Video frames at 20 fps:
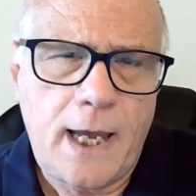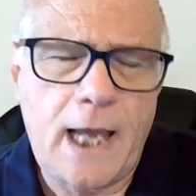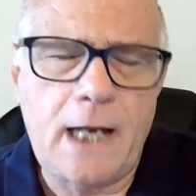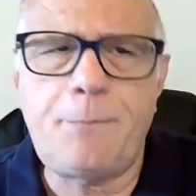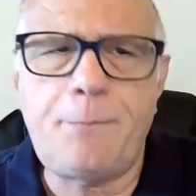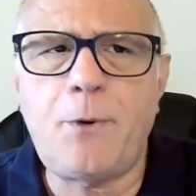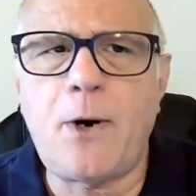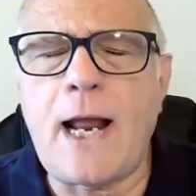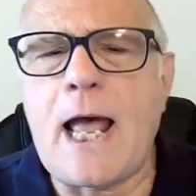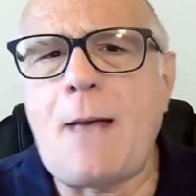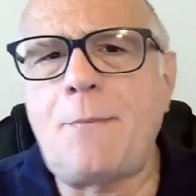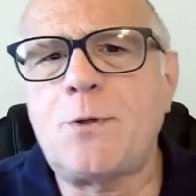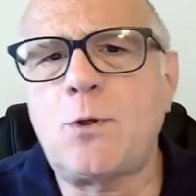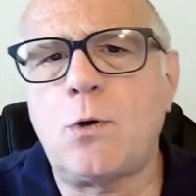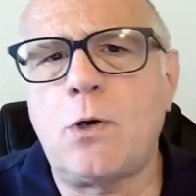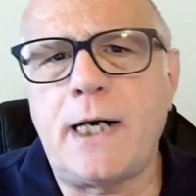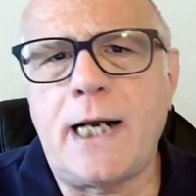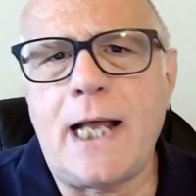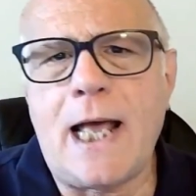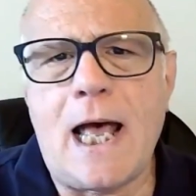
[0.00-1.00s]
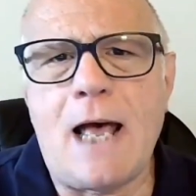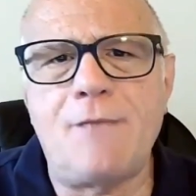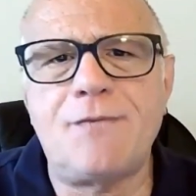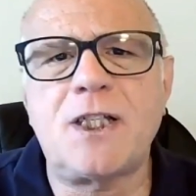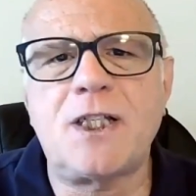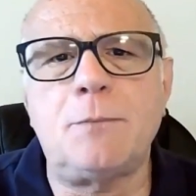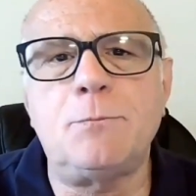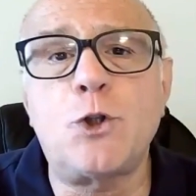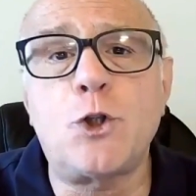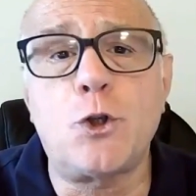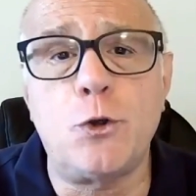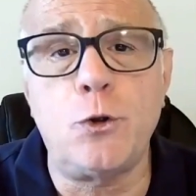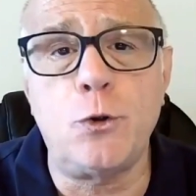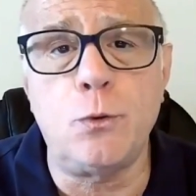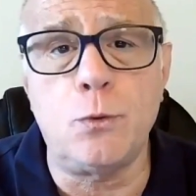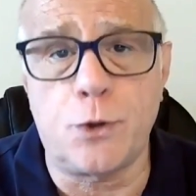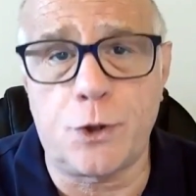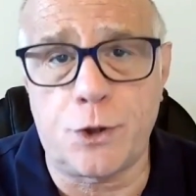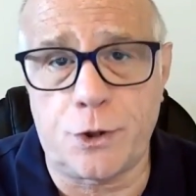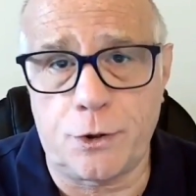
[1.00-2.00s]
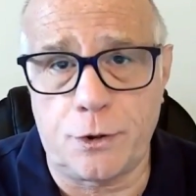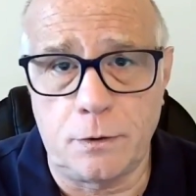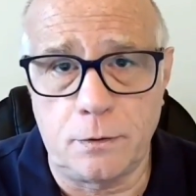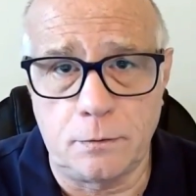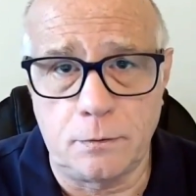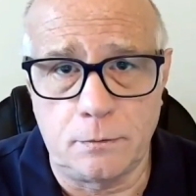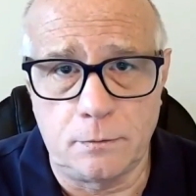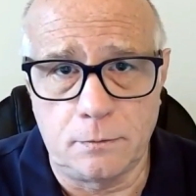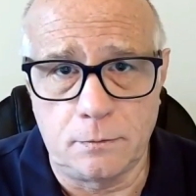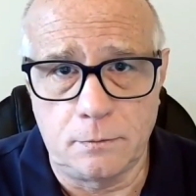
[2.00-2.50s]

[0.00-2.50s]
and perhaps we're going to have some truce.